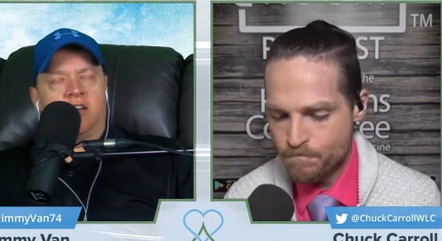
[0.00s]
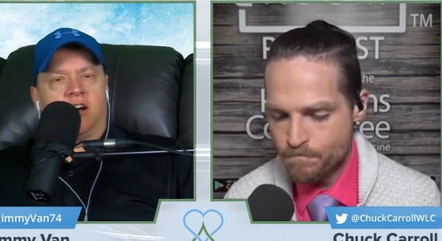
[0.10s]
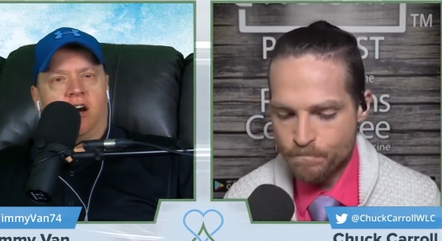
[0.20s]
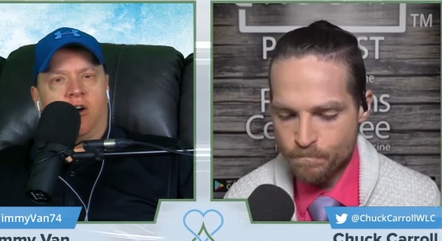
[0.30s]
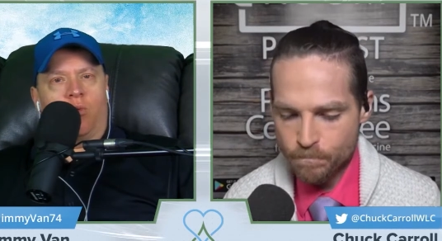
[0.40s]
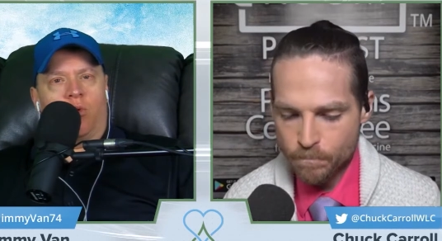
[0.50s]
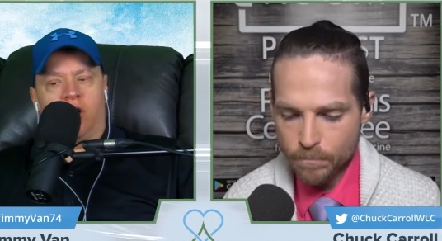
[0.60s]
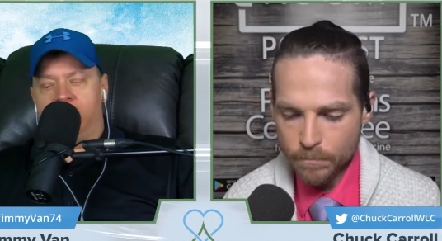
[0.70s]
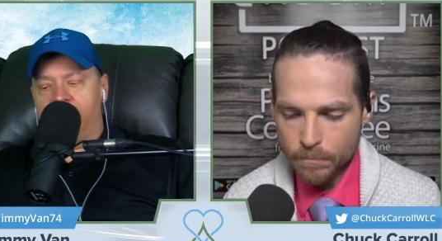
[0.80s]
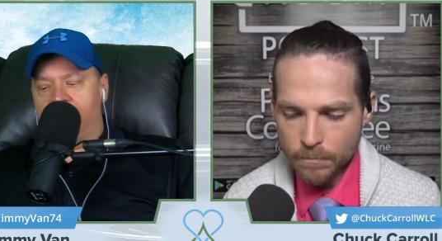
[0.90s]
Speaker 1: Uh,
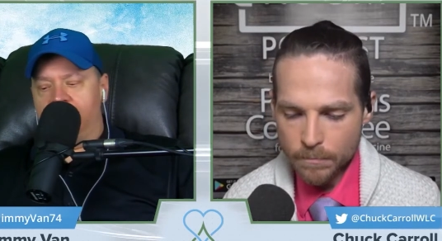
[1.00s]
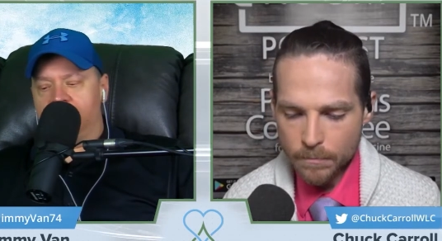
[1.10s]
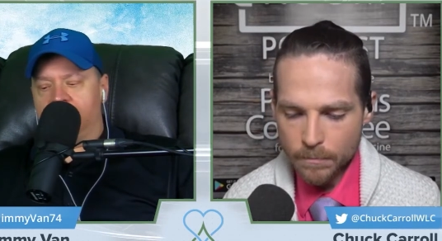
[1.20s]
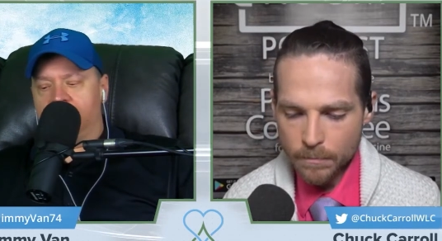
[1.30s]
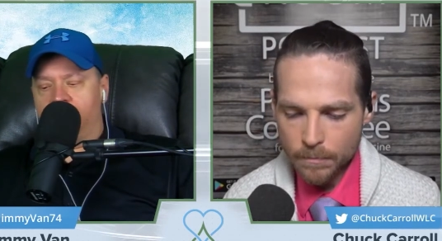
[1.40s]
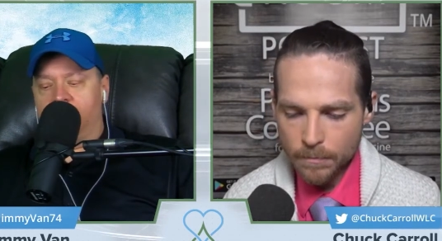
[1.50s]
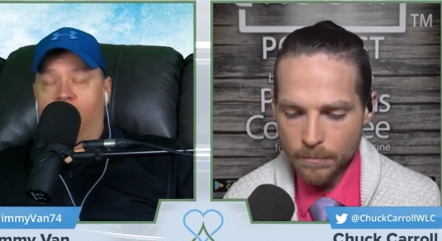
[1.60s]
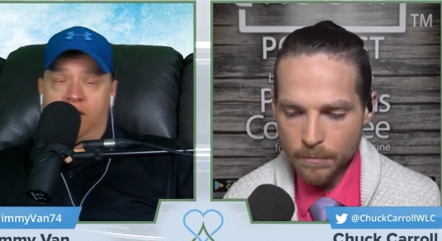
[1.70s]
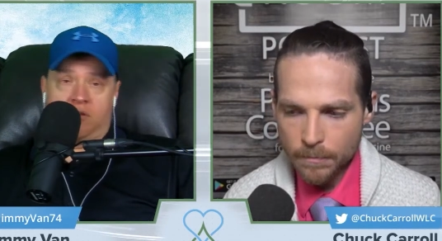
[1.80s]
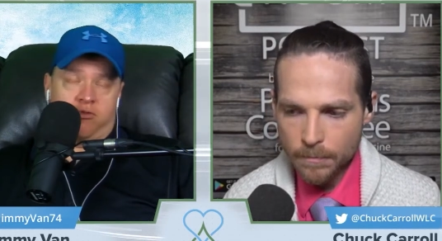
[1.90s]
one is it's going to be
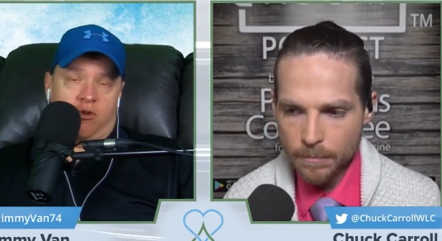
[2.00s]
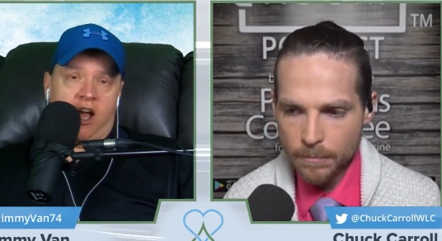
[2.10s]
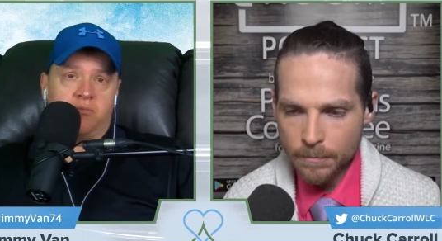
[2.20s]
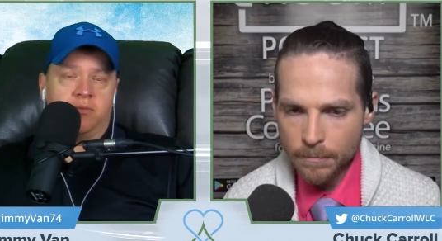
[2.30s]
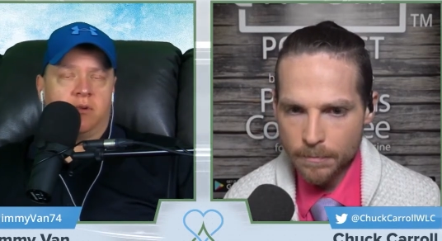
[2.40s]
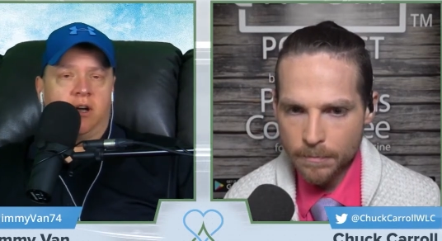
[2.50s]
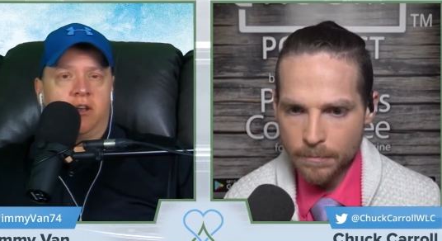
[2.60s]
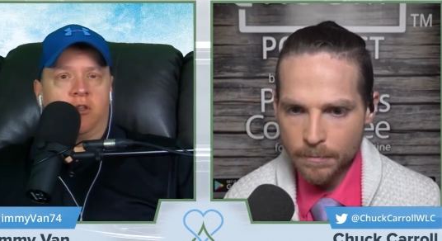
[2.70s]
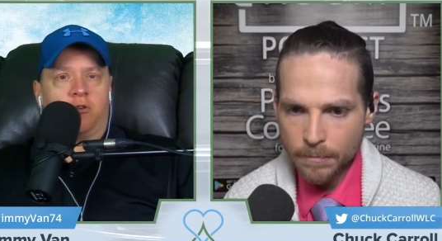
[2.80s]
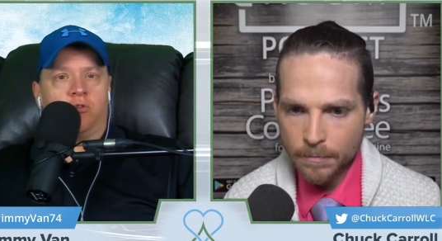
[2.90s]
hard to prep,
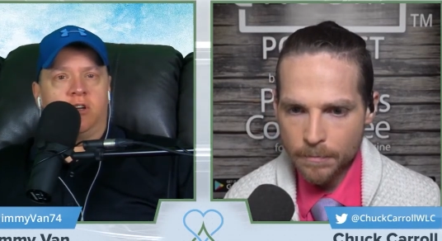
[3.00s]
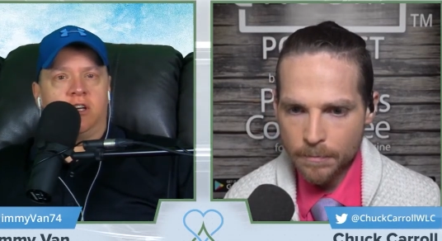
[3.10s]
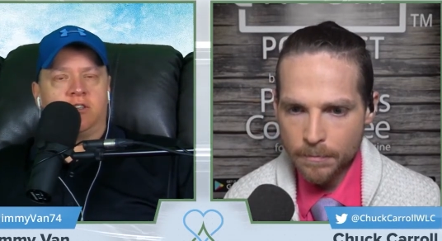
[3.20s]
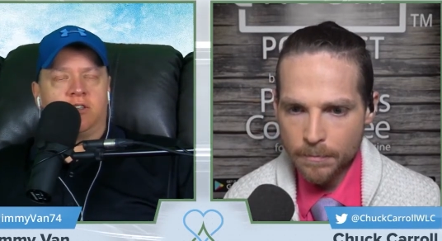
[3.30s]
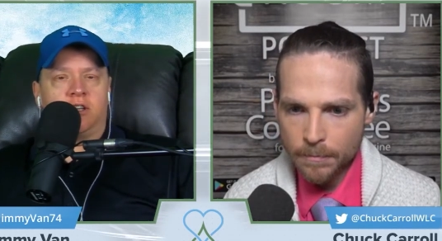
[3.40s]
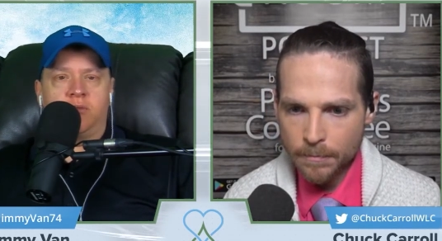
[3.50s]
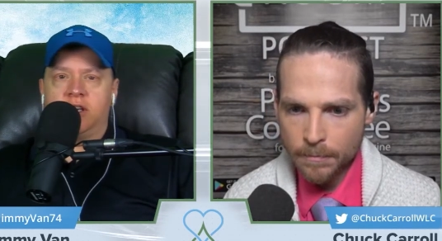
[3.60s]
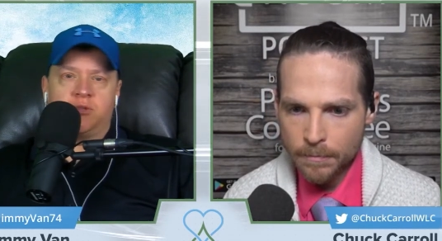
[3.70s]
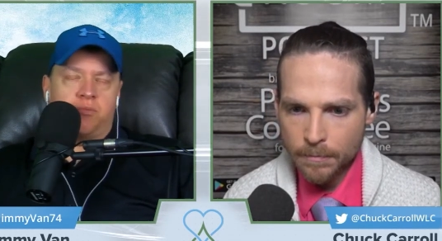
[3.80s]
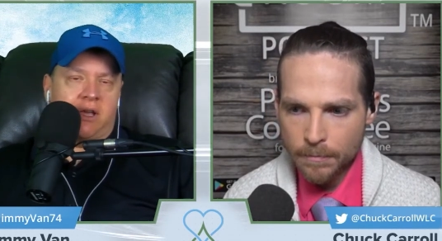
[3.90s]
another is it's going to be
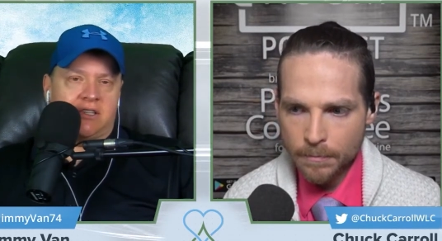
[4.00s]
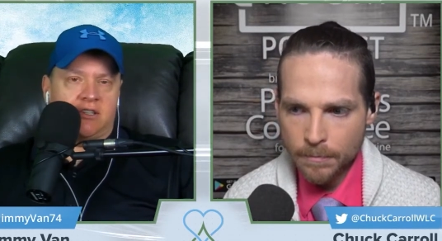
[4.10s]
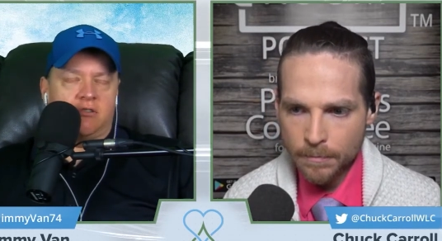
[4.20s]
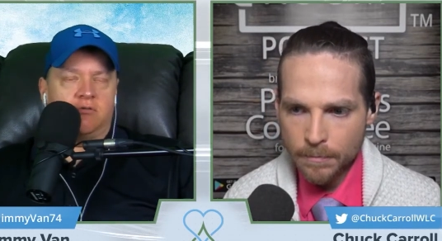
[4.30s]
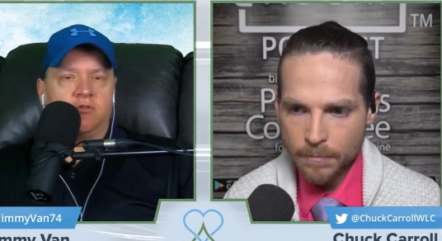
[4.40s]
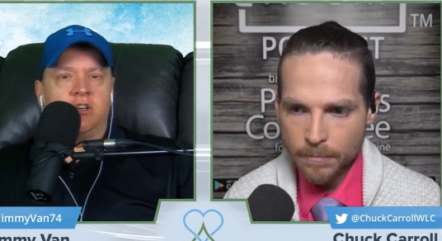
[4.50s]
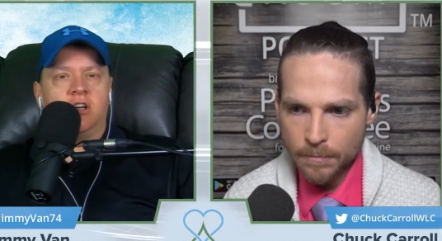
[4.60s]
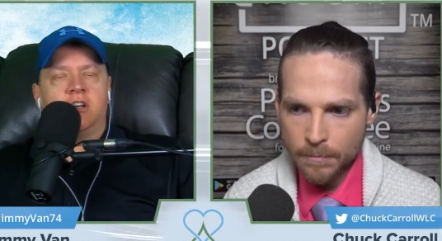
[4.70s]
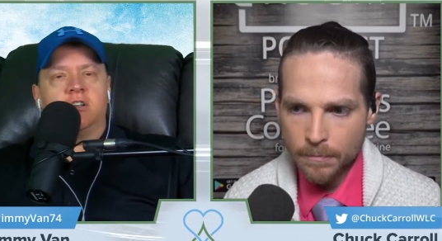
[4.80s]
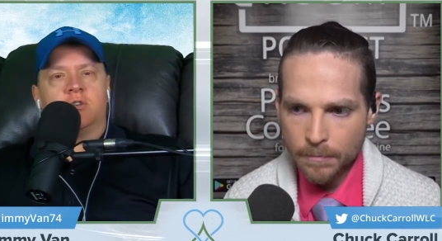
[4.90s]
expensive.
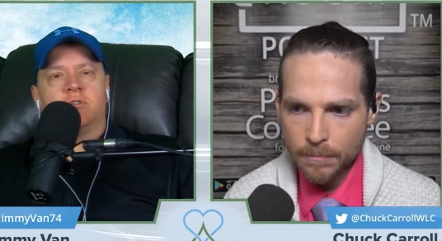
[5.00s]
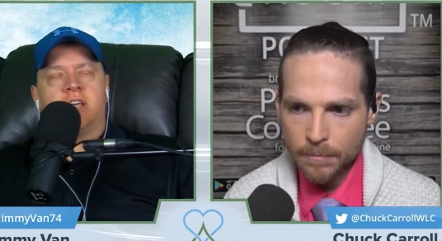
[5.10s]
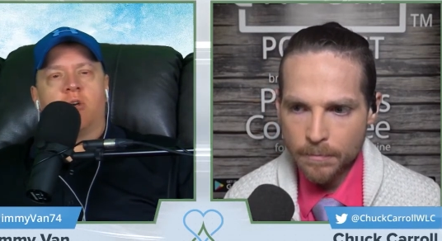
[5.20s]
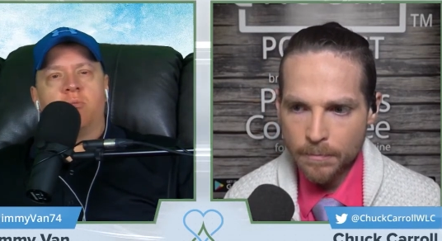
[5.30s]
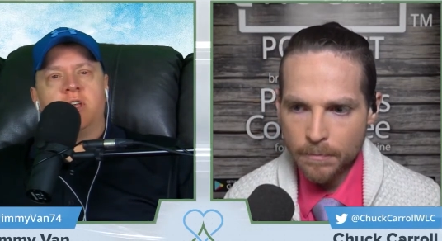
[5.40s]
So tell me